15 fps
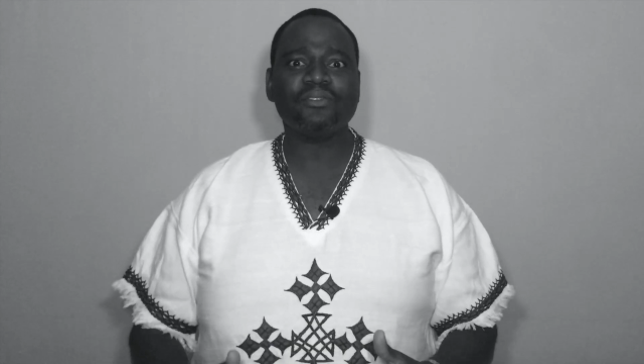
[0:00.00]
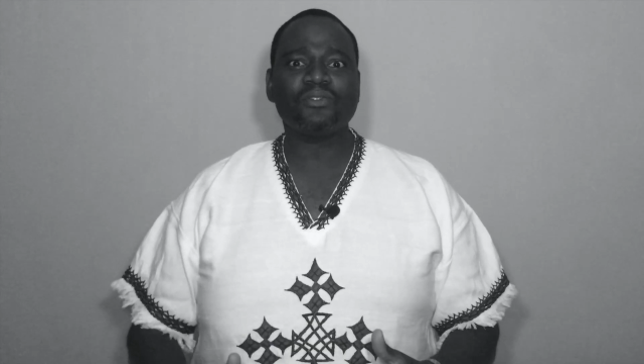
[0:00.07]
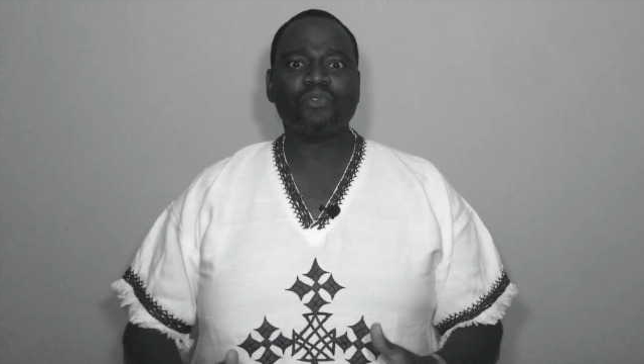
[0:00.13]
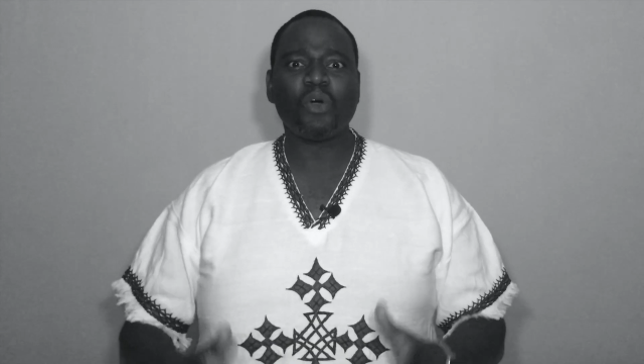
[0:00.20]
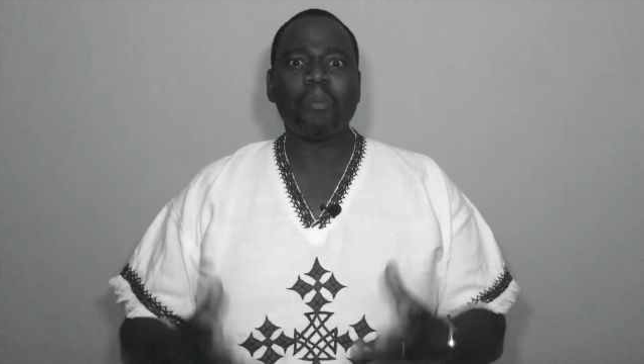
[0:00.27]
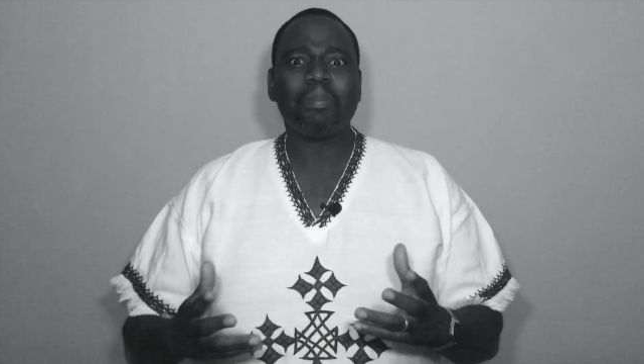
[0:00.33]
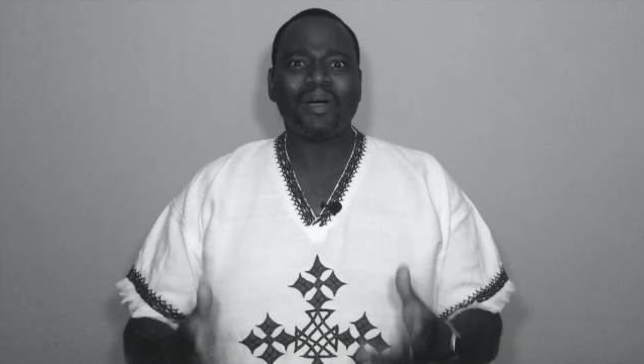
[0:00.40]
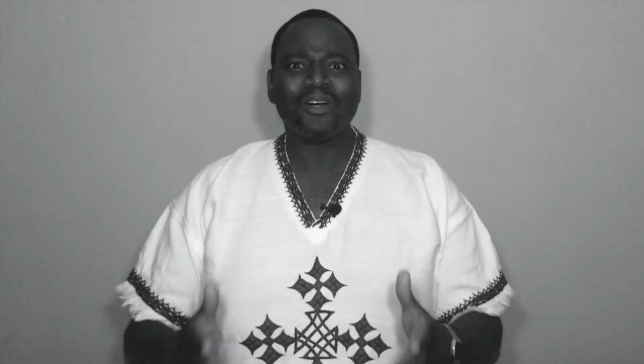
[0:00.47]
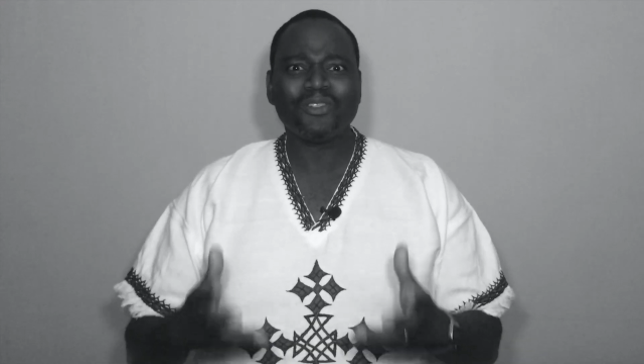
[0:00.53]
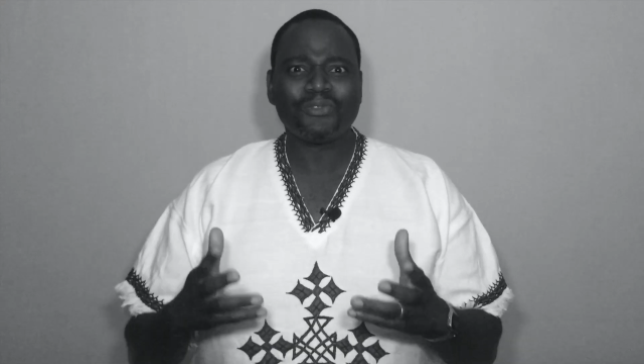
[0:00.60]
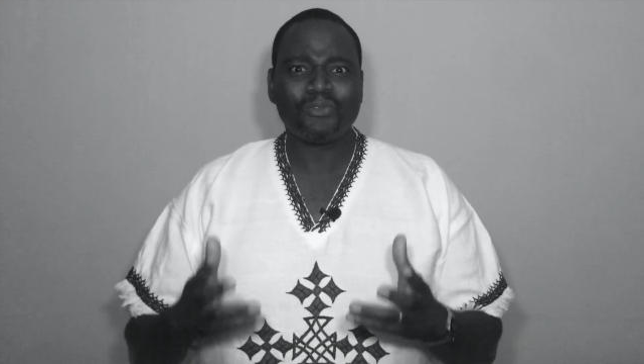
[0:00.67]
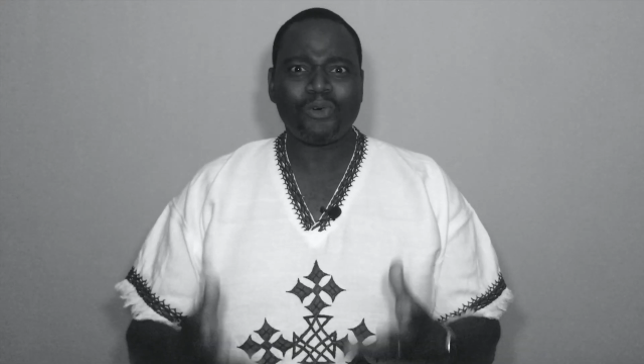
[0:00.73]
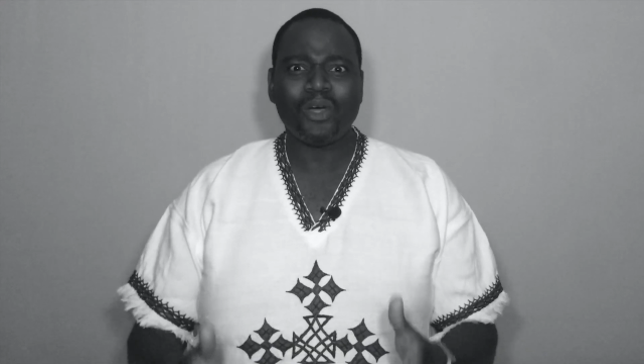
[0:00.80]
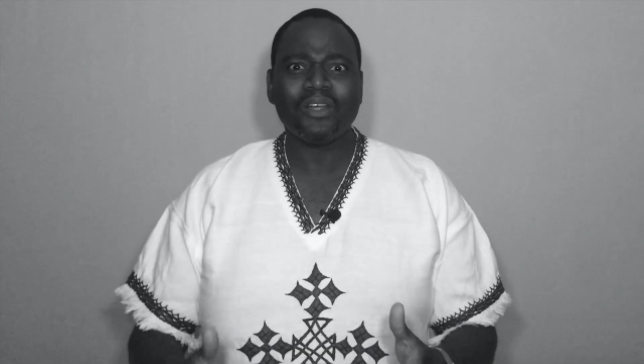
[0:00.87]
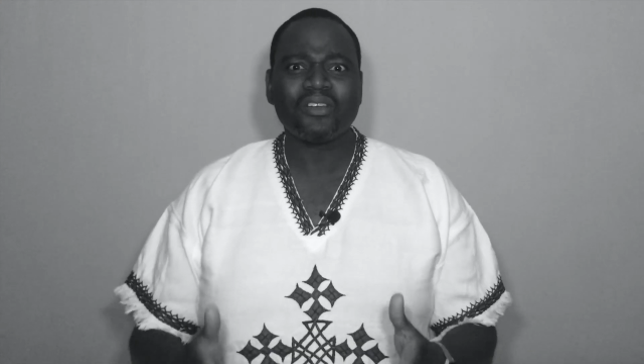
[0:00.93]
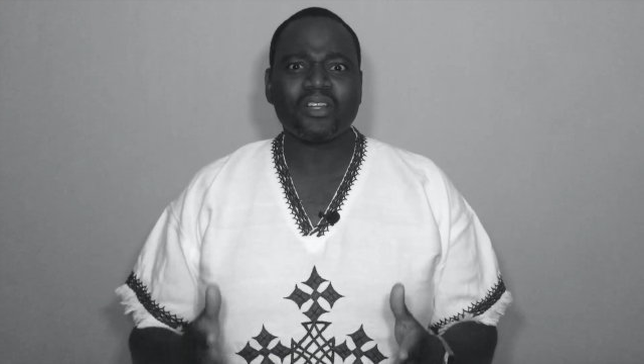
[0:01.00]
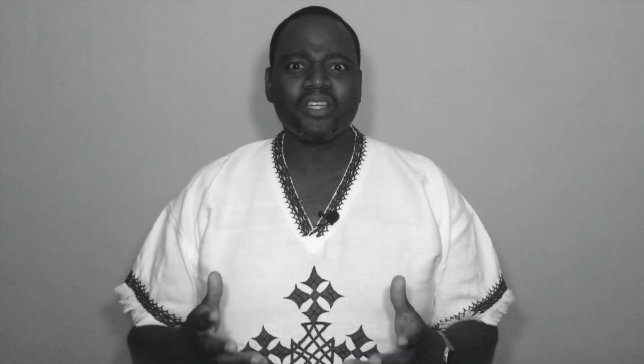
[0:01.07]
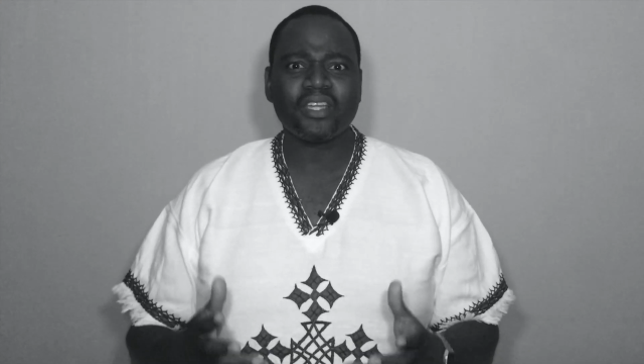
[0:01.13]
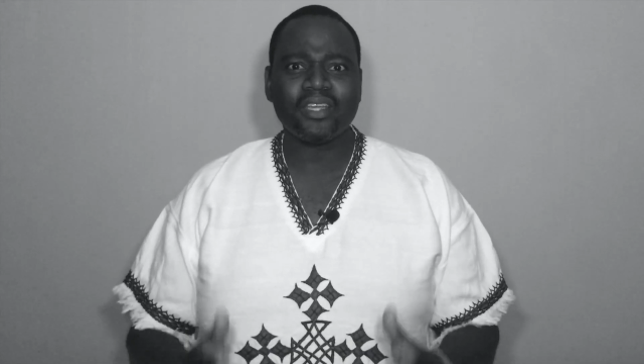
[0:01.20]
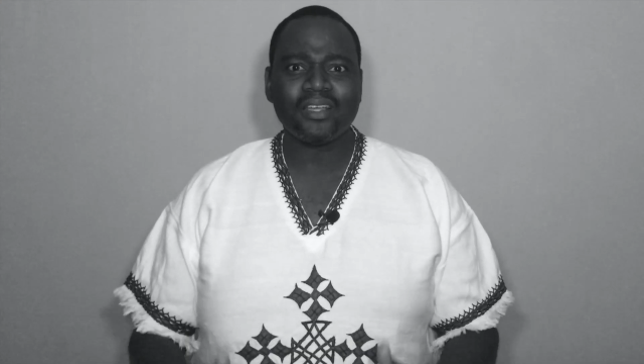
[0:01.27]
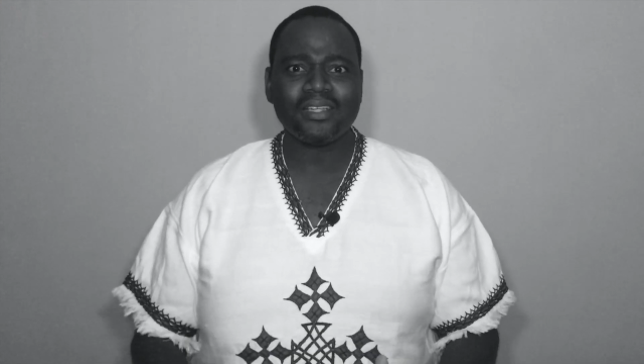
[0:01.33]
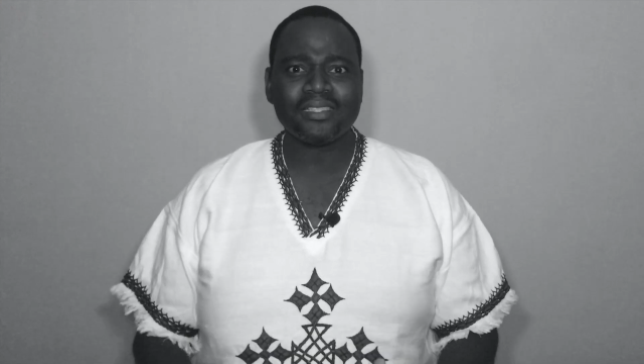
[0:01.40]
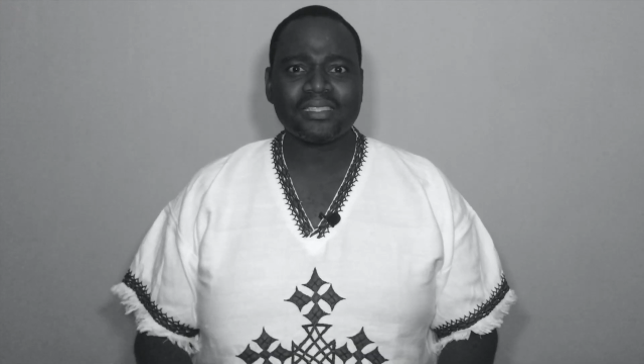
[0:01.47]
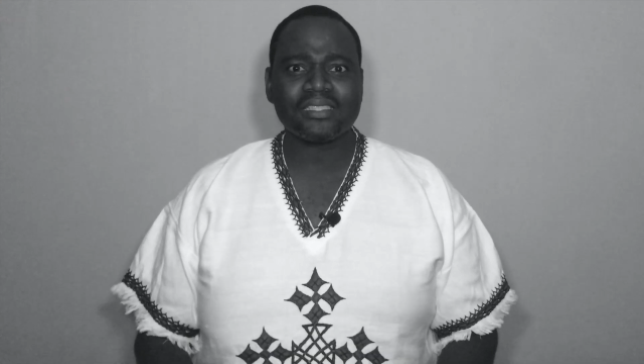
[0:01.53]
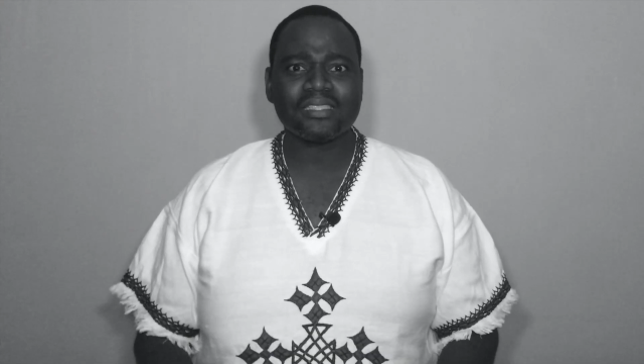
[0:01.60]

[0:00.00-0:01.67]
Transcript: for about 400 years?